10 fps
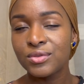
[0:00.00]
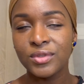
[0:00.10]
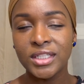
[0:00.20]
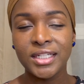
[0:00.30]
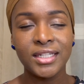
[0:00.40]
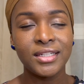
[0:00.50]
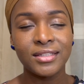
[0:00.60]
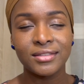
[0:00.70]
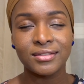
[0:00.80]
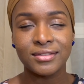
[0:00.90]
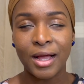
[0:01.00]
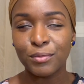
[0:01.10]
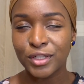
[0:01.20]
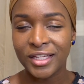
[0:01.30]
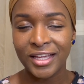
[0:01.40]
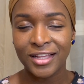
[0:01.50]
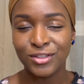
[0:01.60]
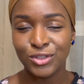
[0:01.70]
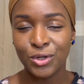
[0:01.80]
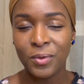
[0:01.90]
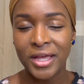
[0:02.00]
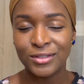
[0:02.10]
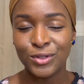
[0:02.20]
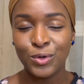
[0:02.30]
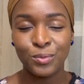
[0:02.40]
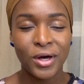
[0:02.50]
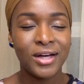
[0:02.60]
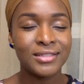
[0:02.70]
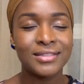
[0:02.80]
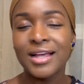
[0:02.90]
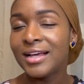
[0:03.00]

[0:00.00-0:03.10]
really stop looking at the Joann's coupons,